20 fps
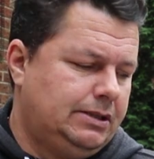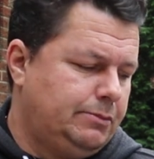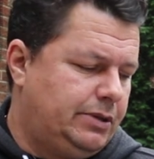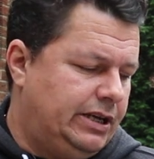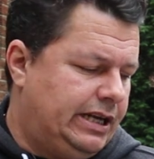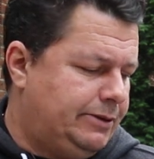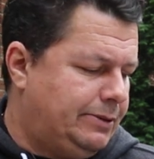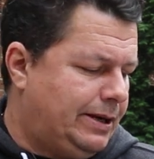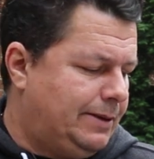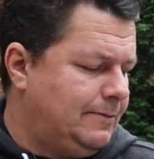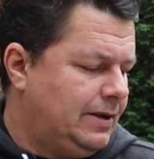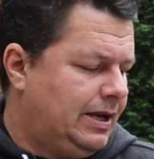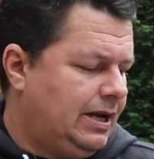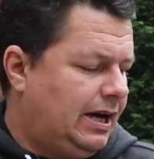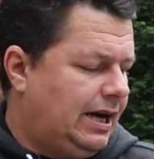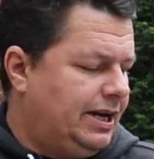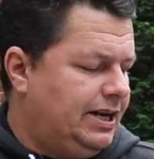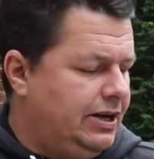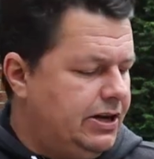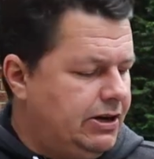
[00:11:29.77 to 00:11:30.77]
But anyway,
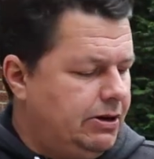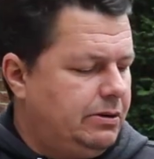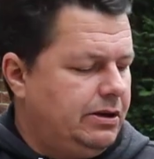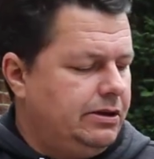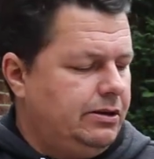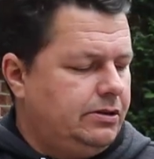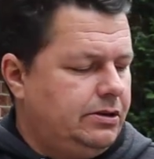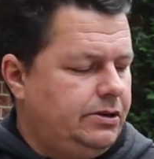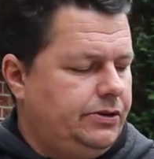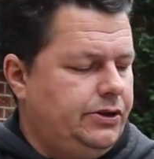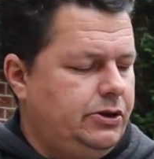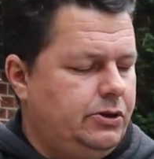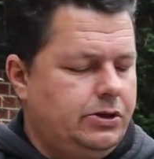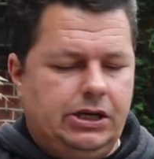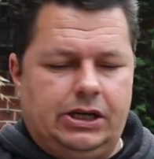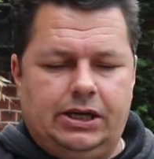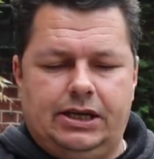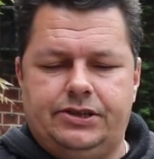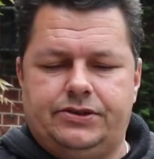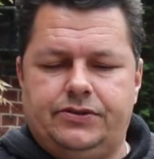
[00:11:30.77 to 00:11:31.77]
I know a lot of you
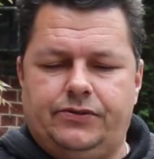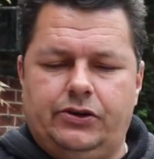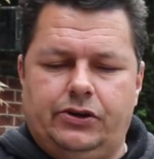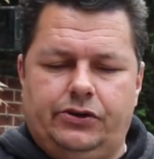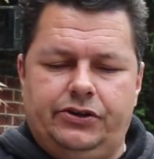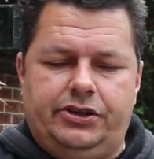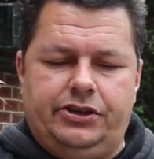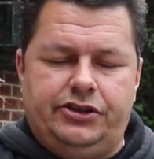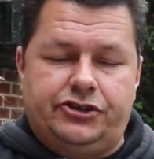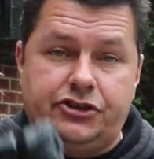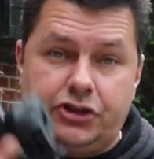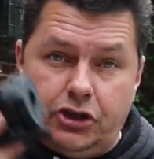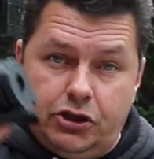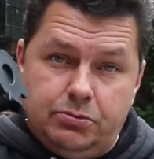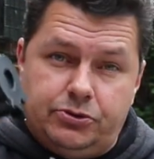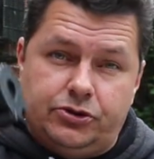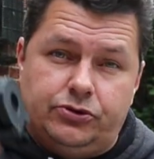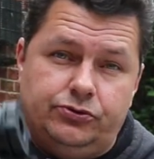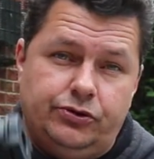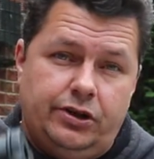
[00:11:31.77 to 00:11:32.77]
guys have got these
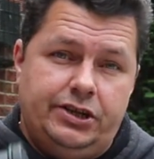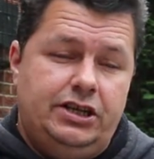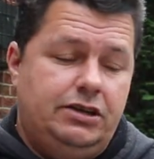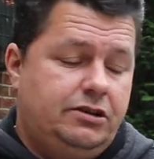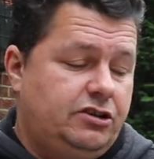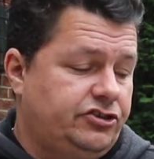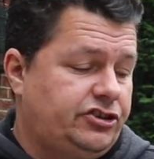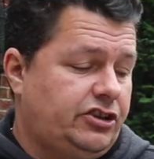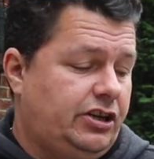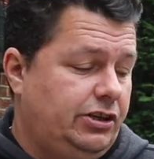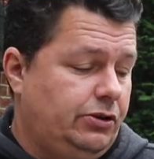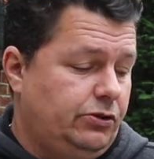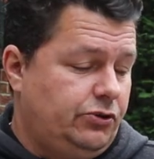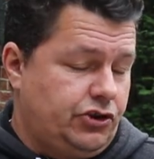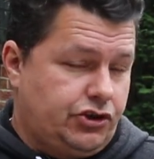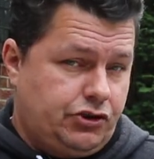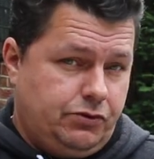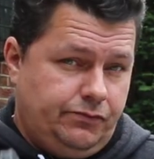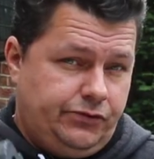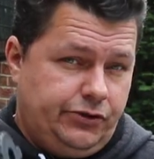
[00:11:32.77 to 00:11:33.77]
scopes already because I
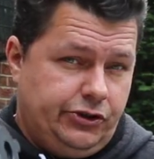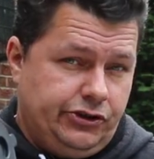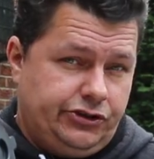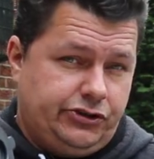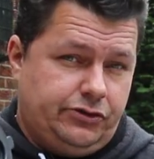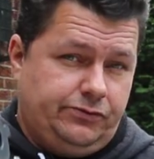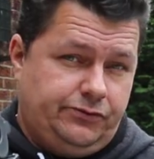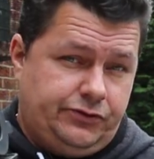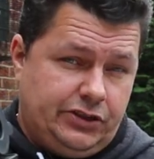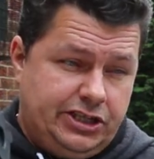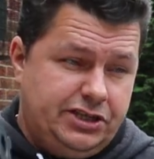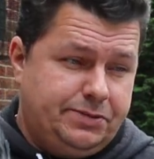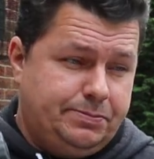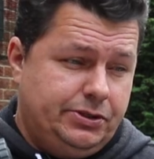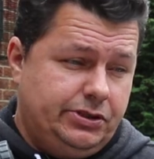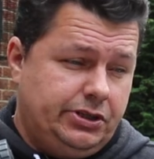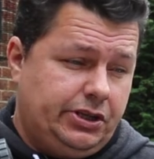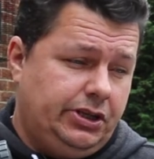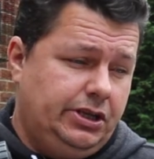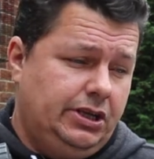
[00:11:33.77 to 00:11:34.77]
launched them first on
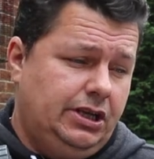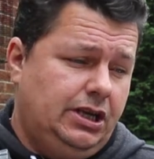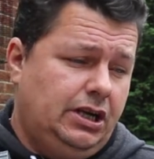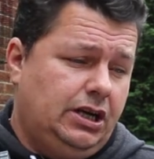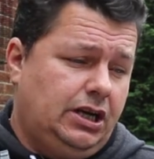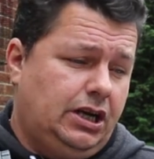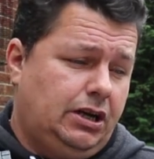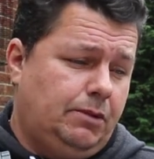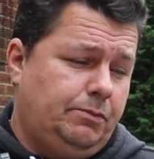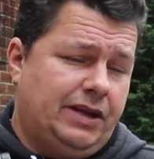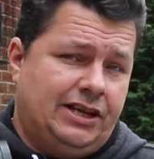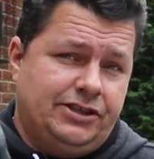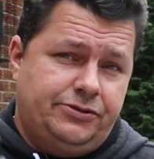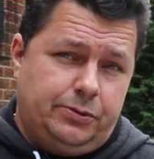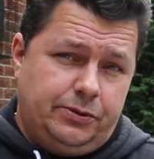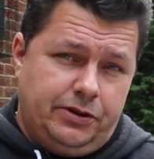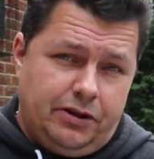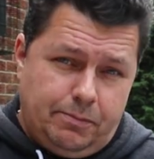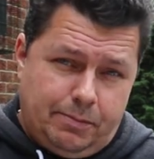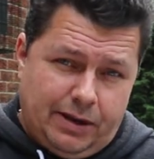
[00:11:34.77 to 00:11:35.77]
Facebook.
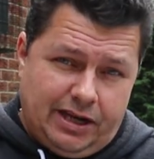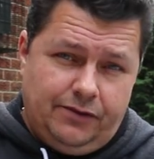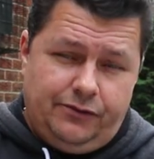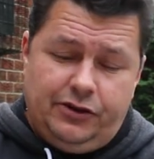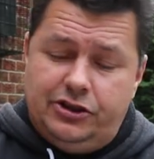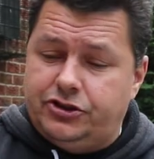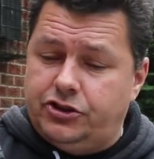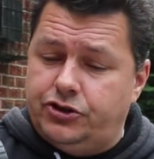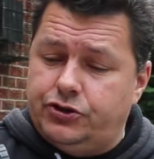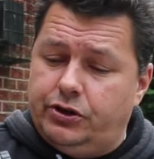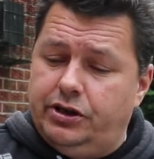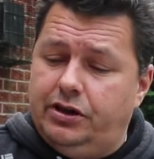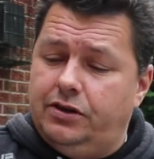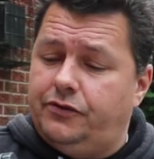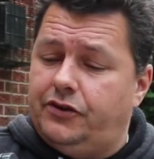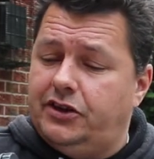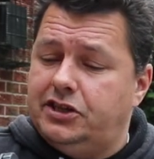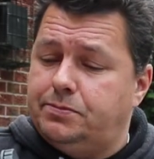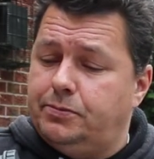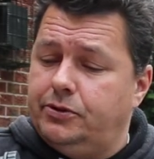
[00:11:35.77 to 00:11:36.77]
That's one of the benefits of joining
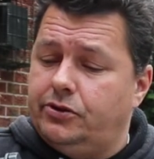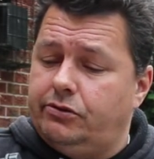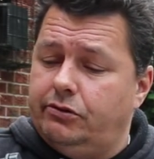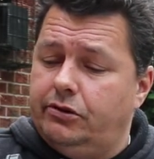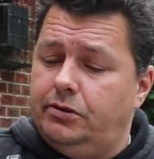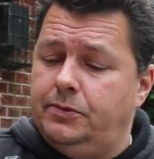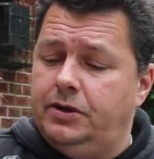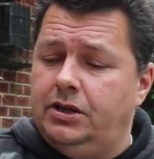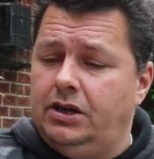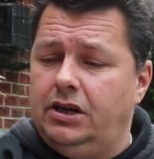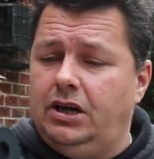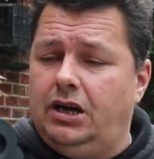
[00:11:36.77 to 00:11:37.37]
the Facebook group.